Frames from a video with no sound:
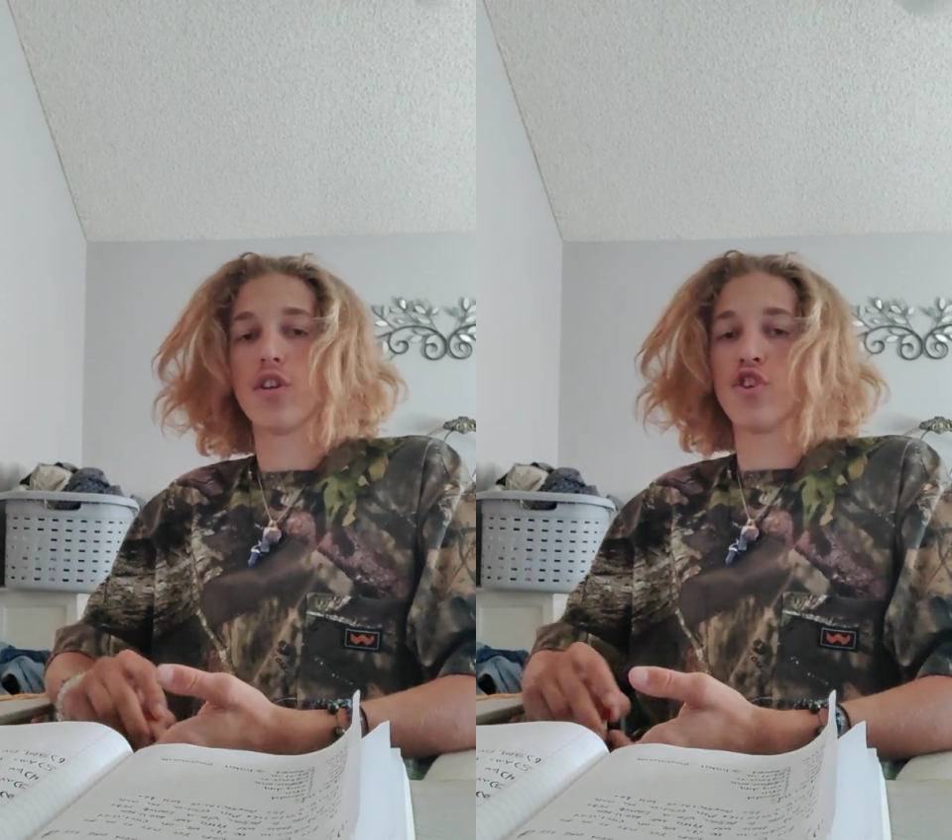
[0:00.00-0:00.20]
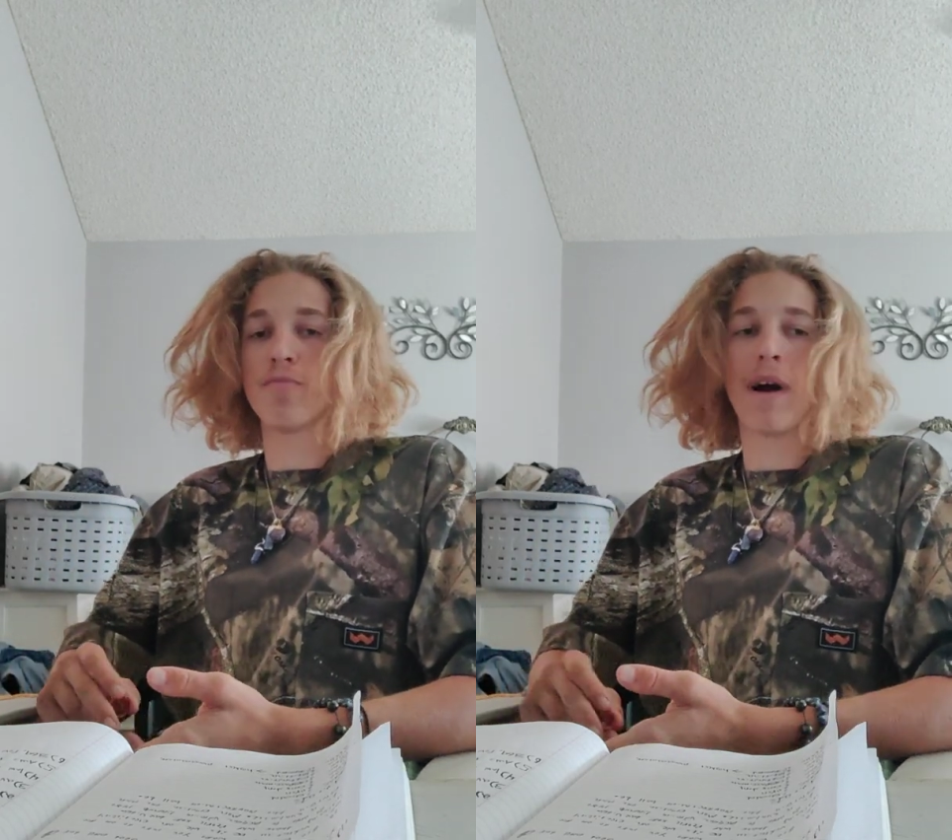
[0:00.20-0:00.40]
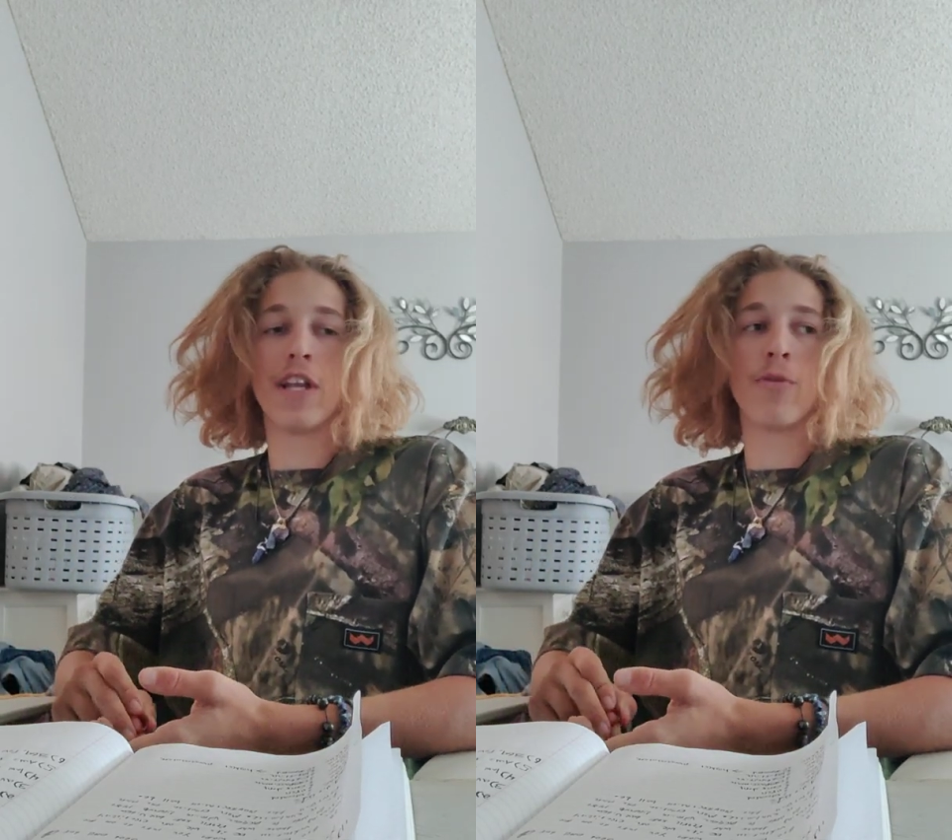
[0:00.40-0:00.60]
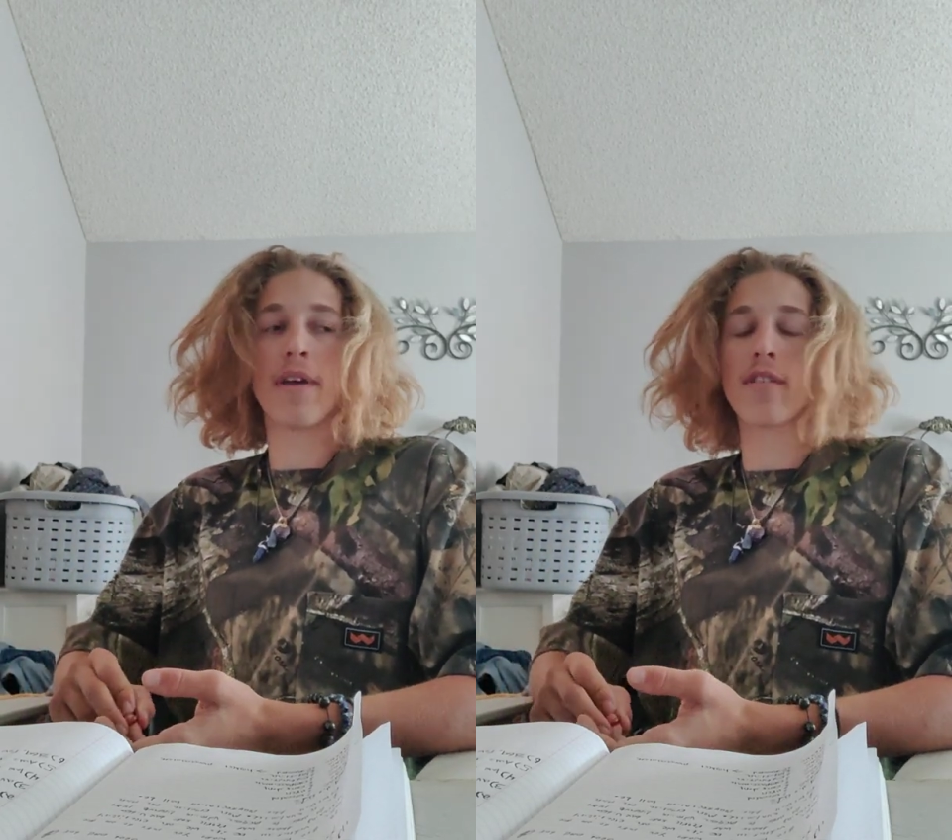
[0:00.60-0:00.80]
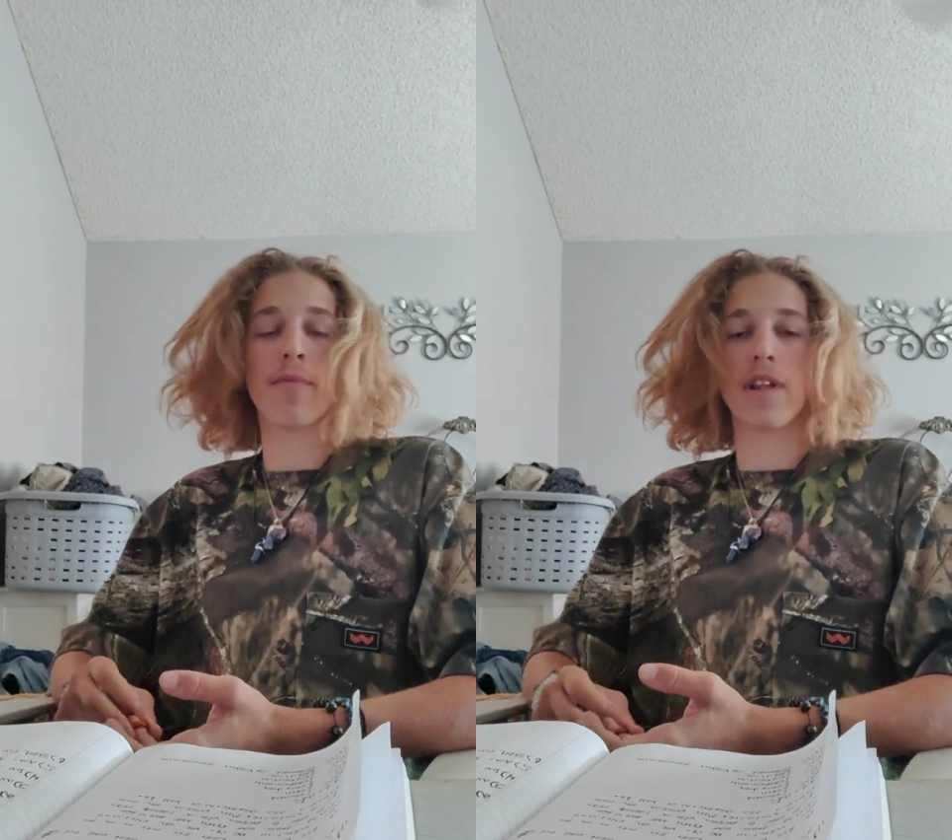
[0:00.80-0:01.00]
just by
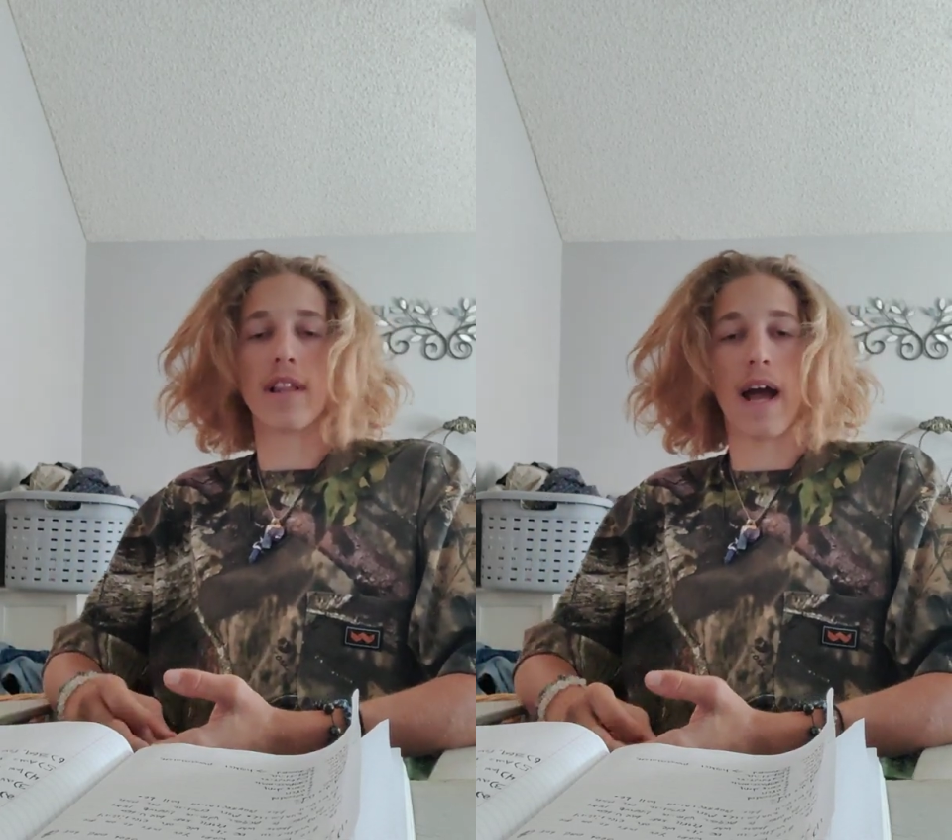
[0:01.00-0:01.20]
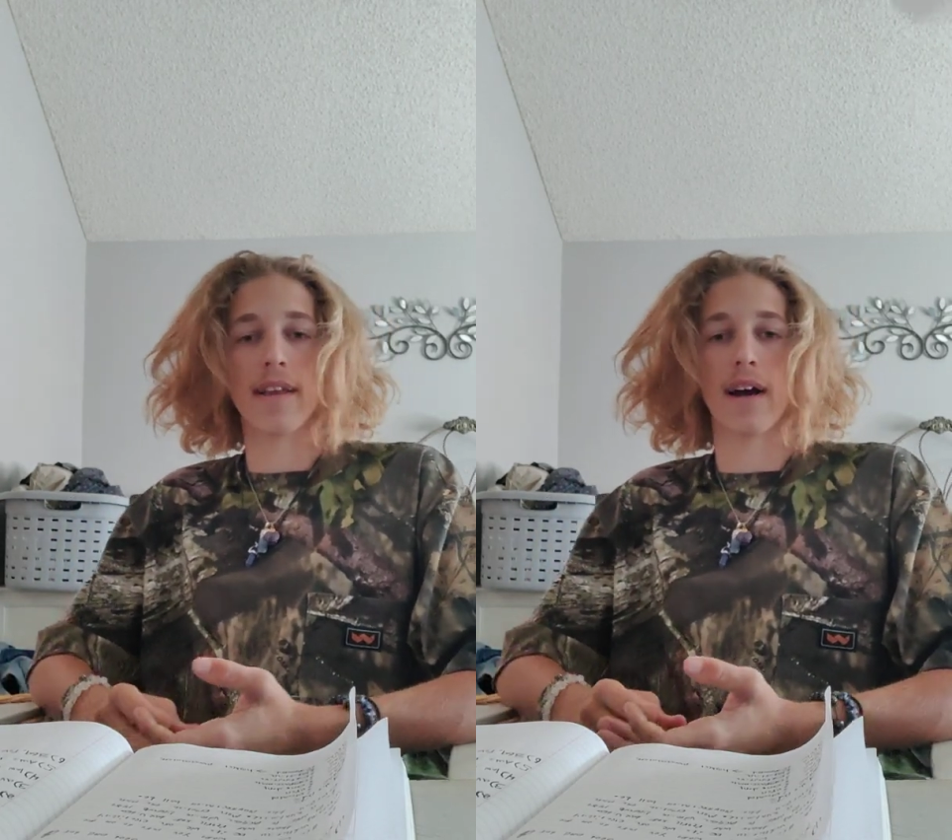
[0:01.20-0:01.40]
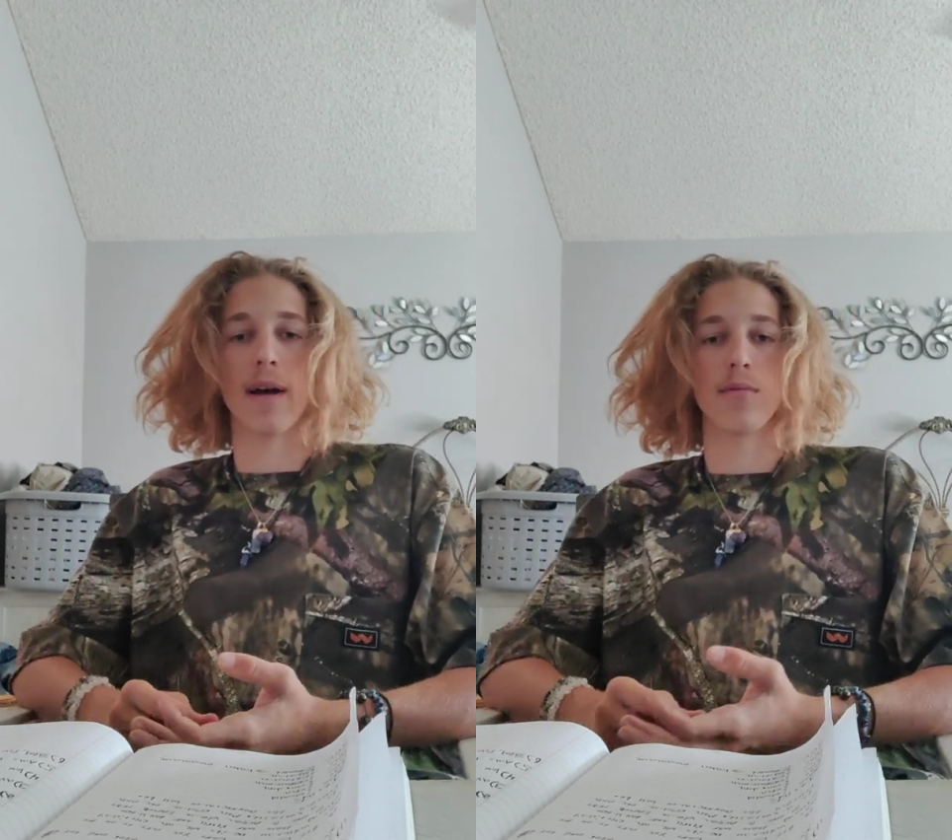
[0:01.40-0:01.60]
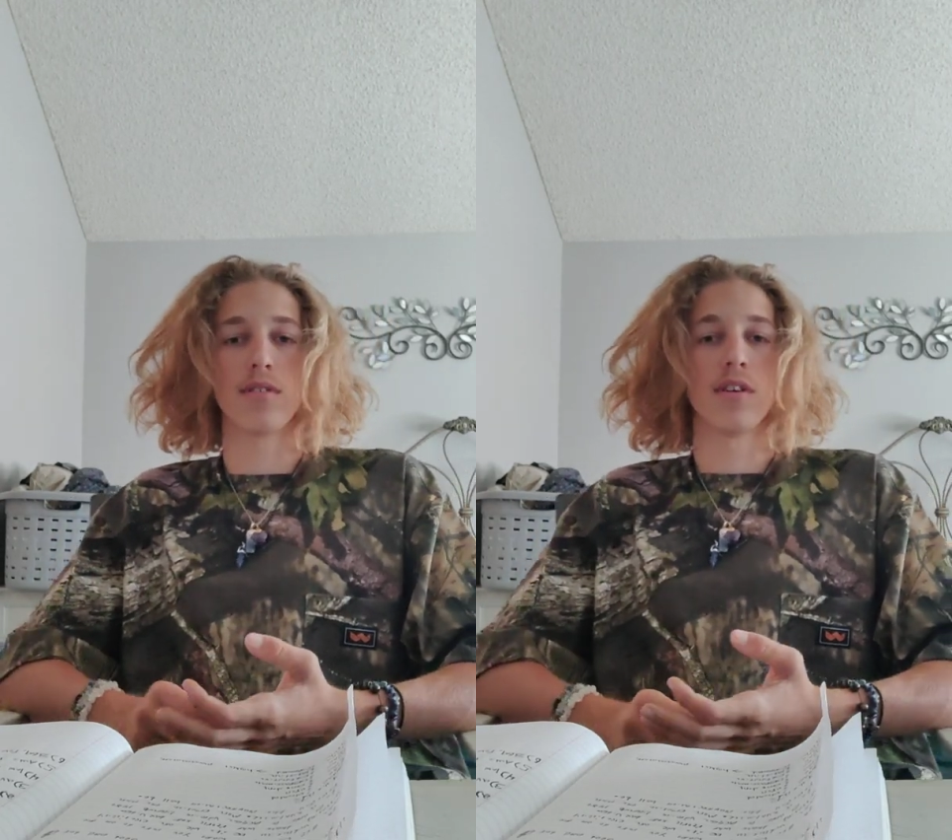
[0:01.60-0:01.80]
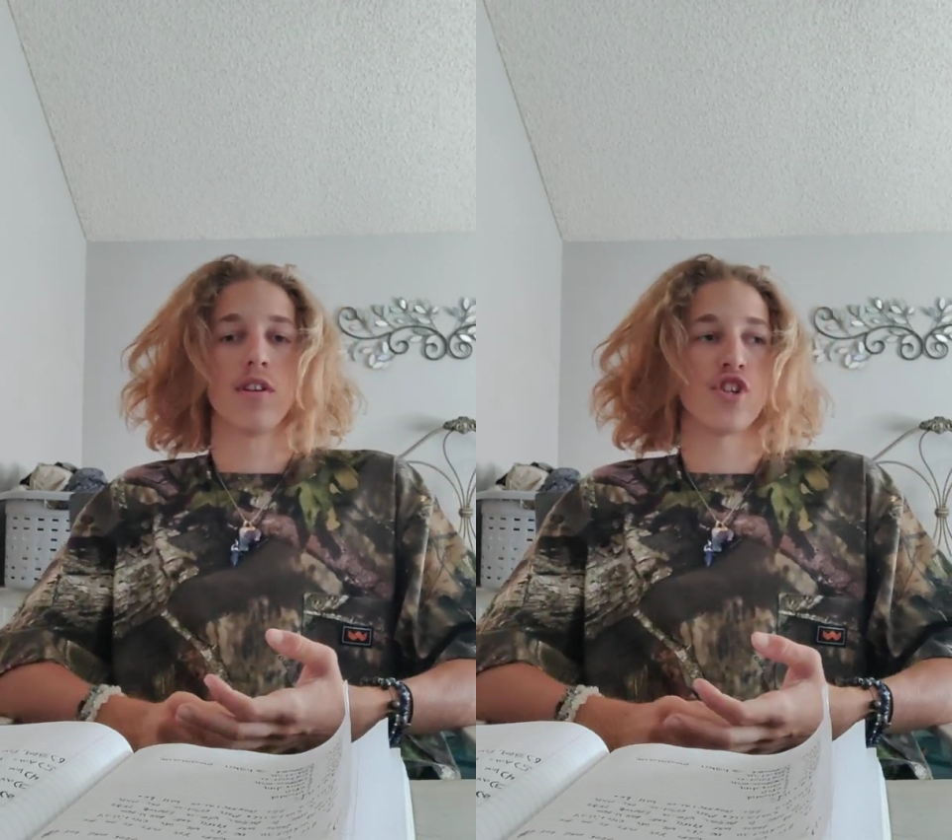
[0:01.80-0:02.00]
doing something 9 times,